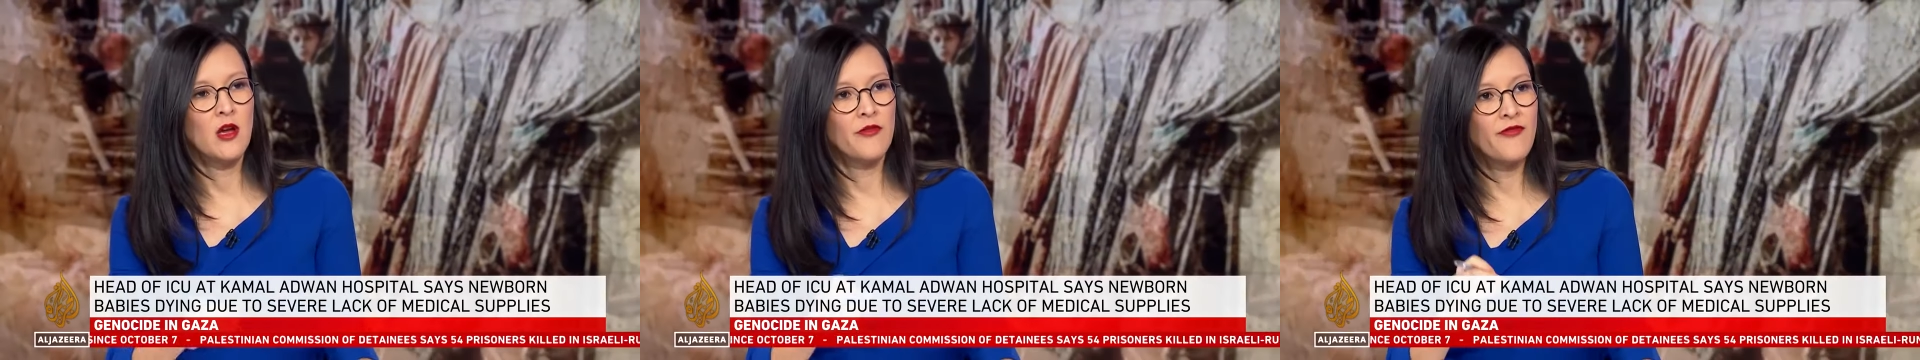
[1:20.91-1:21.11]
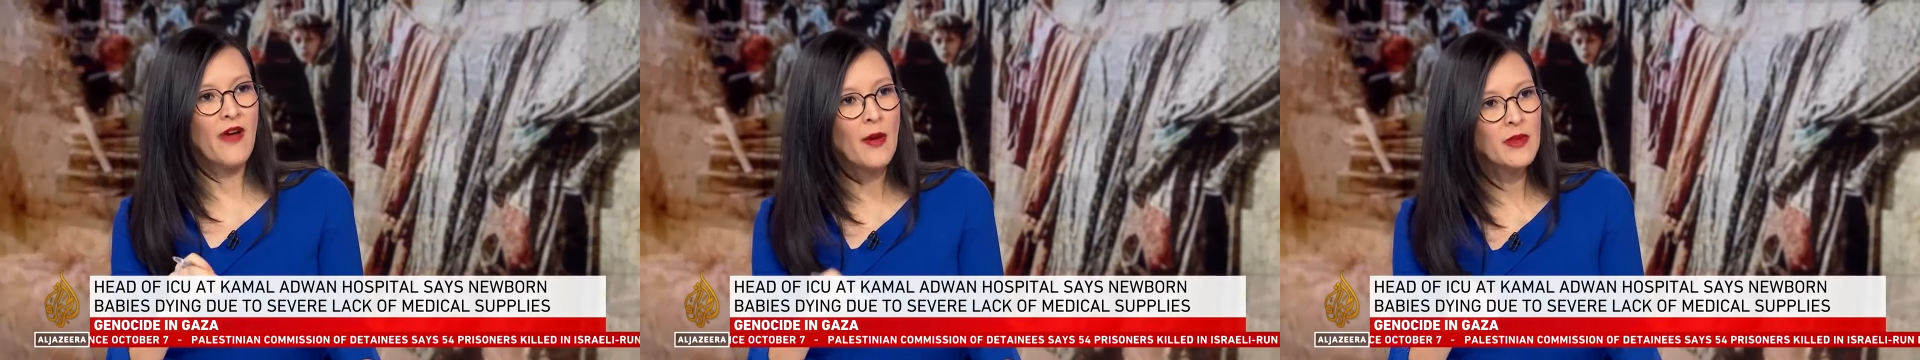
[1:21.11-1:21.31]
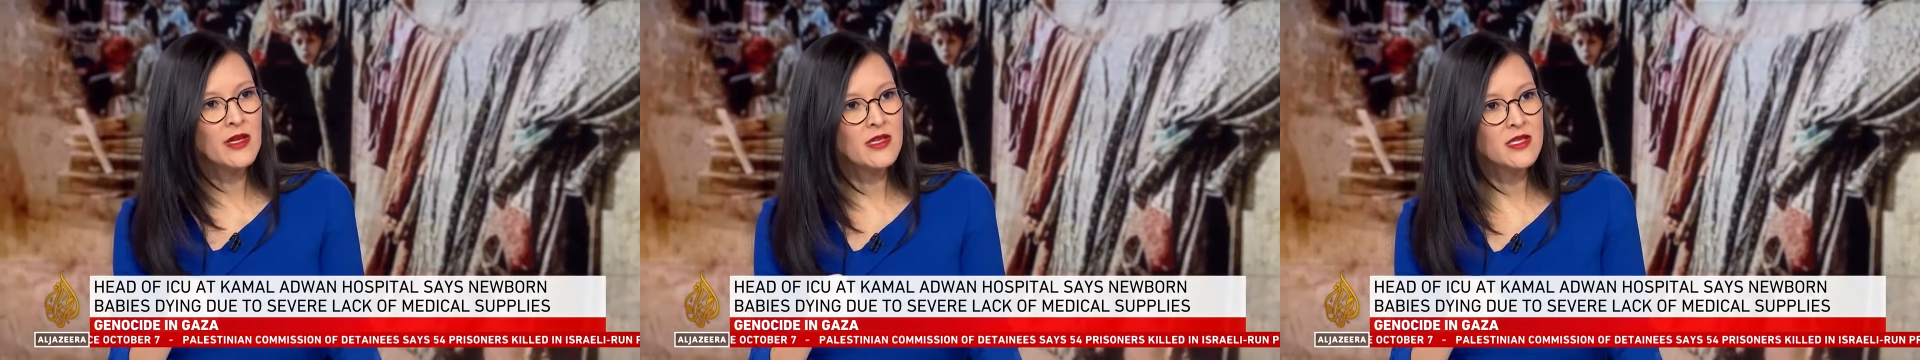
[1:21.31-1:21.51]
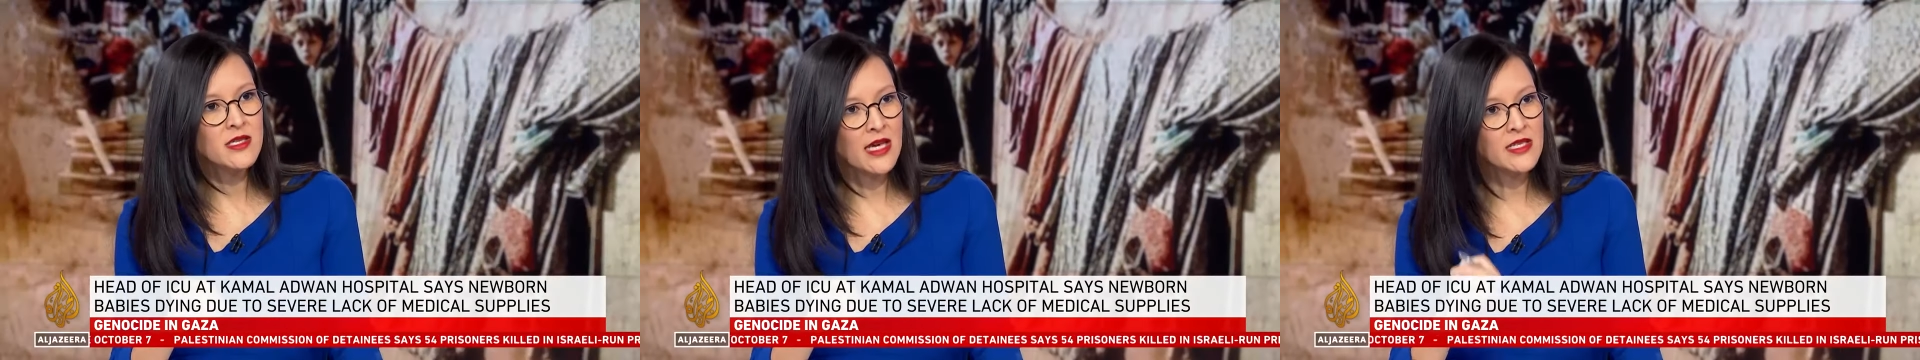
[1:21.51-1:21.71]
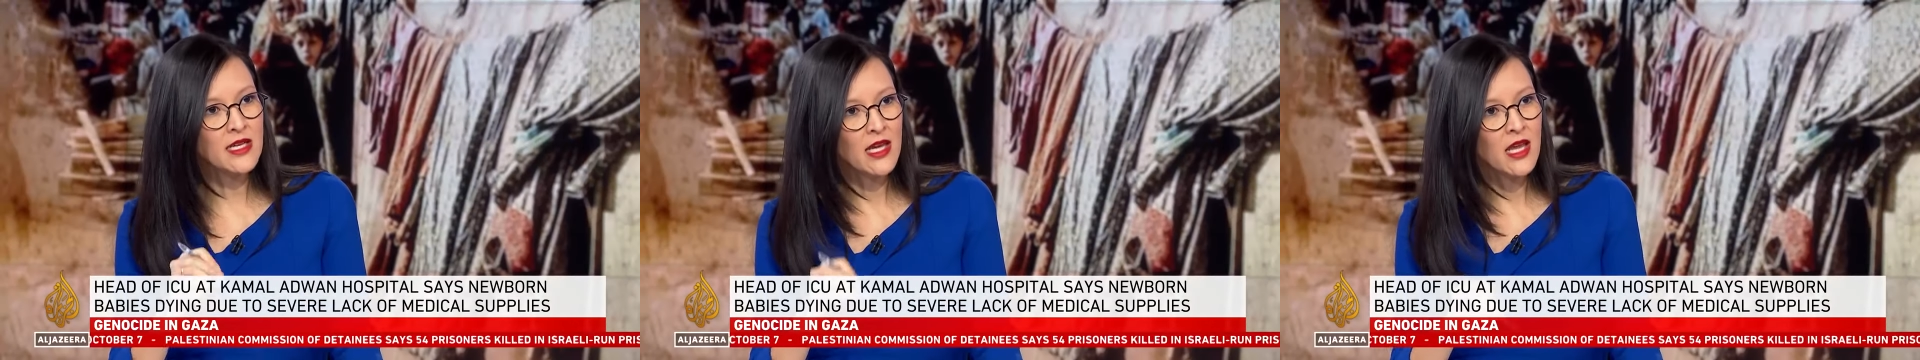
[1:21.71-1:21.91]
famine
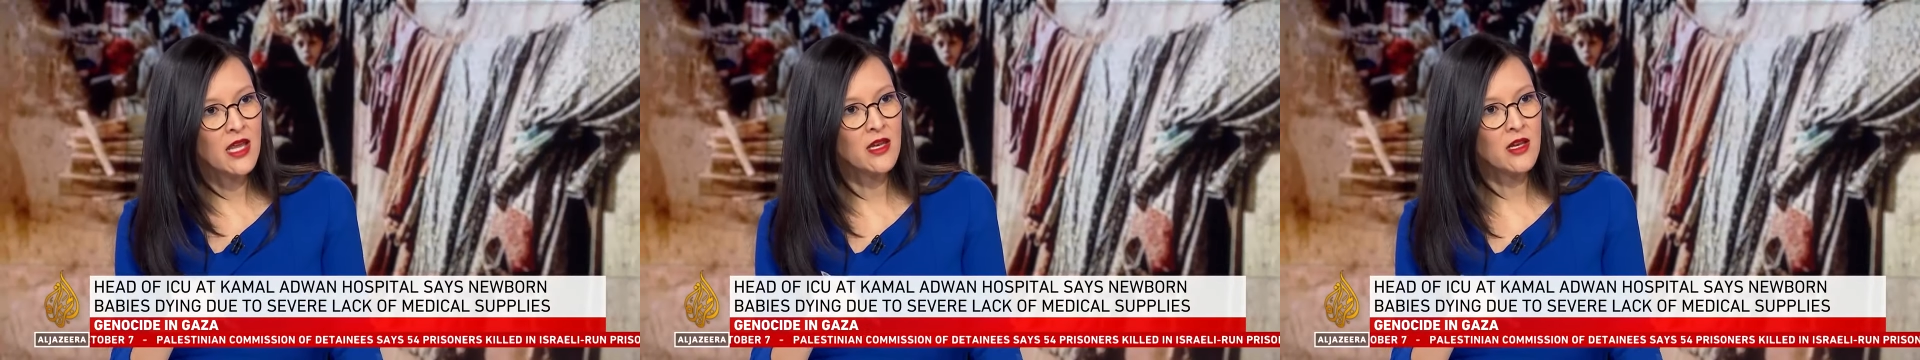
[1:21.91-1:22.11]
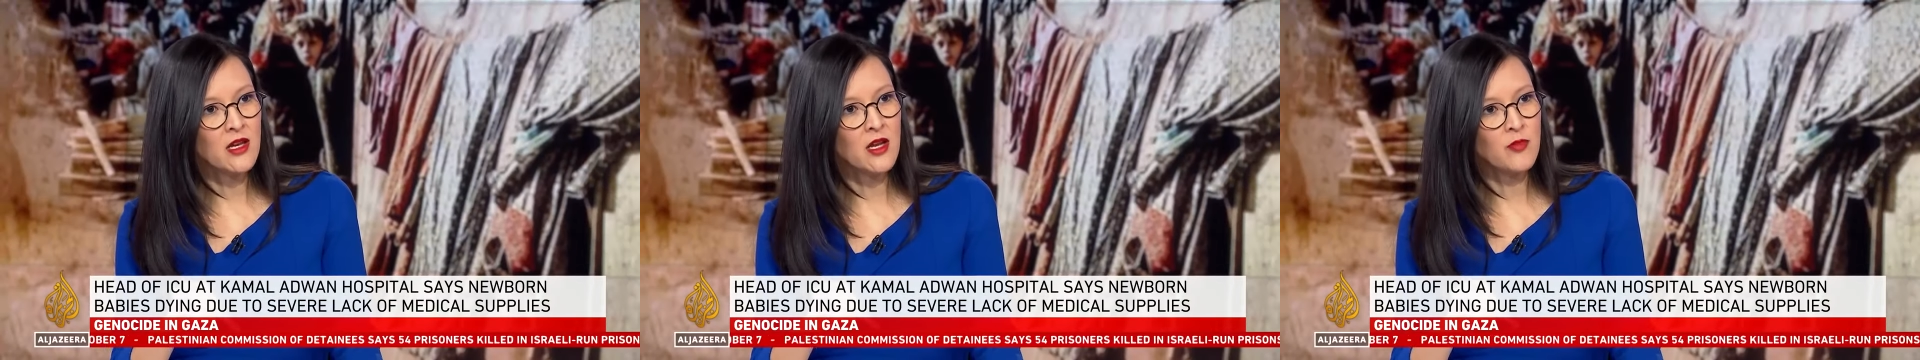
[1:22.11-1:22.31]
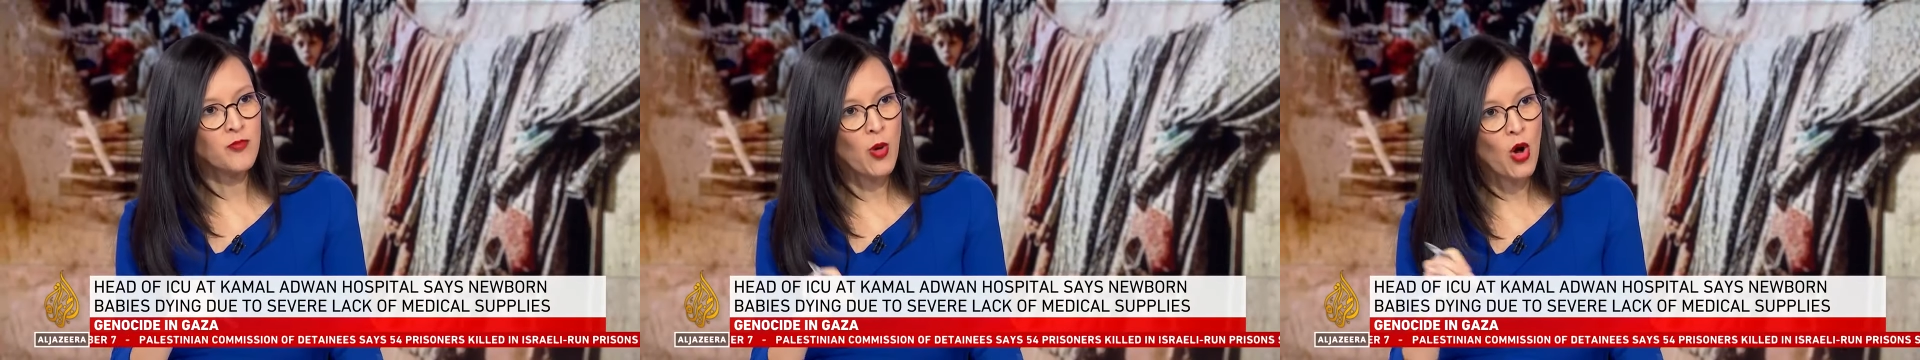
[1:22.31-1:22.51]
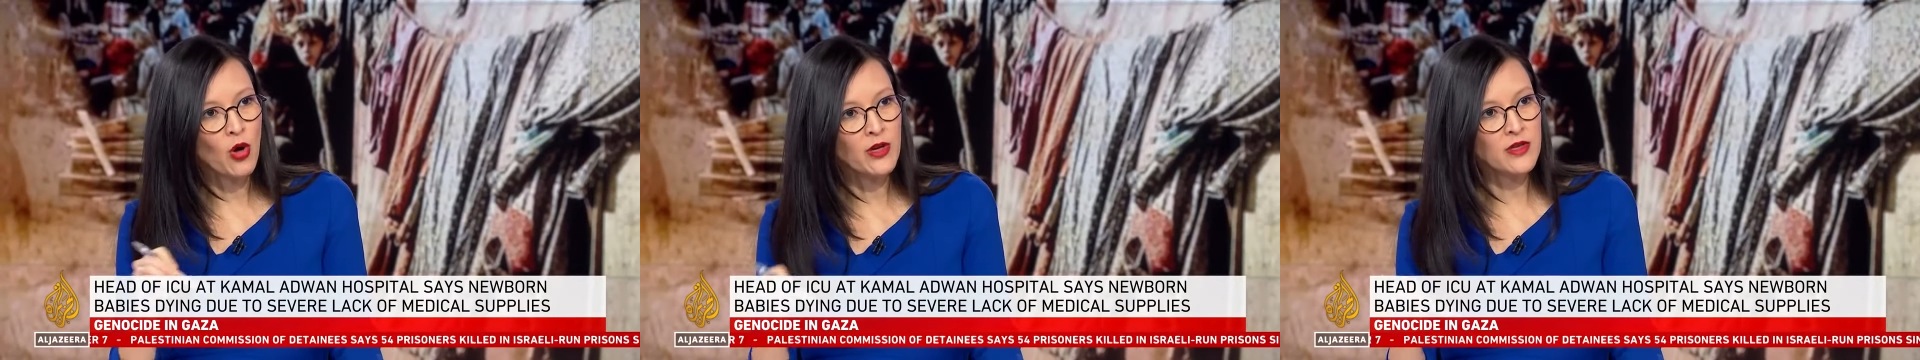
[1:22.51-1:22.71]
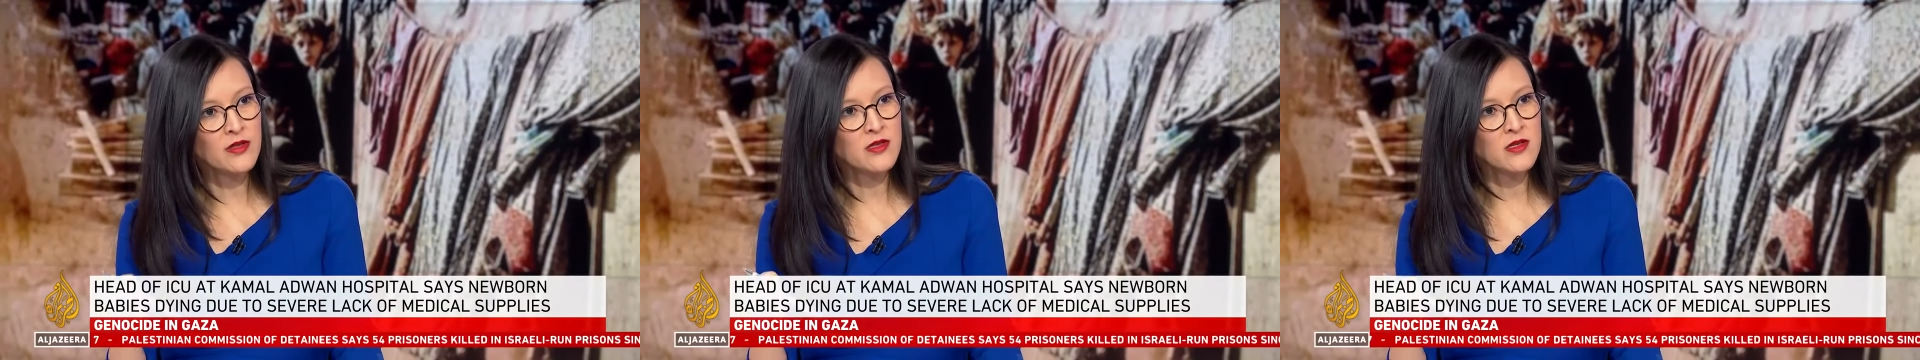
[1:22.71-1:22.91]
setting in
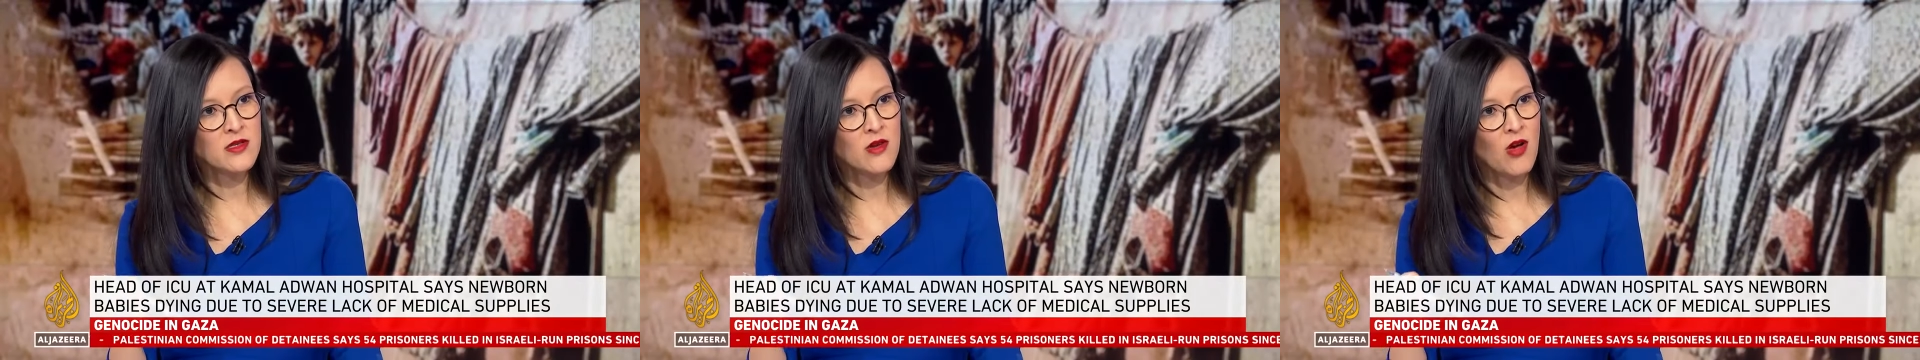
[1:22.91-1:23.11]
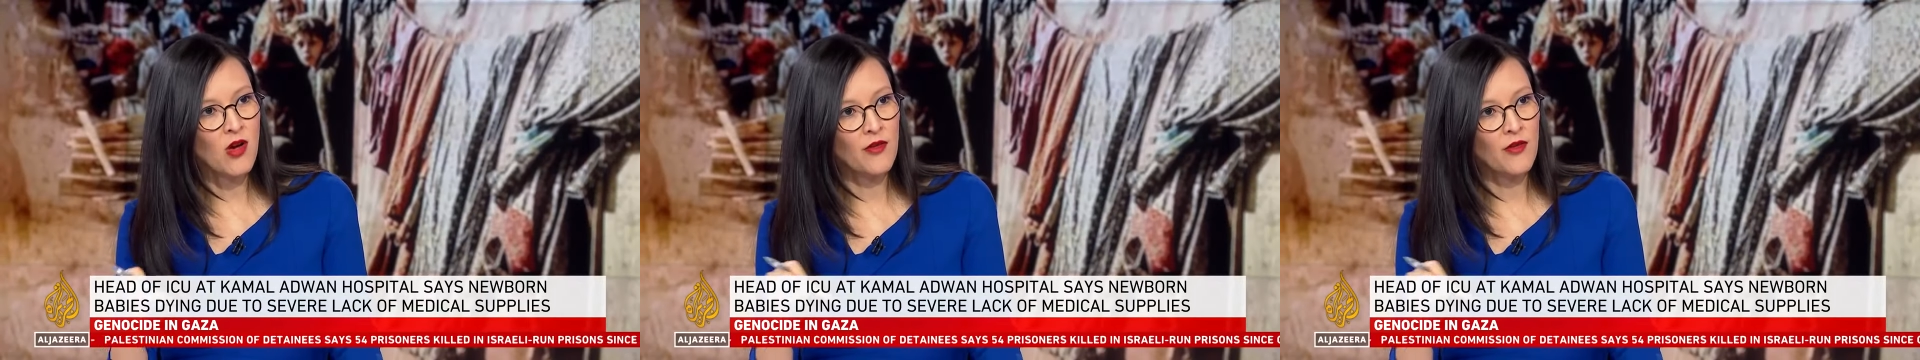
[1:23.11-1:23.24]
pockets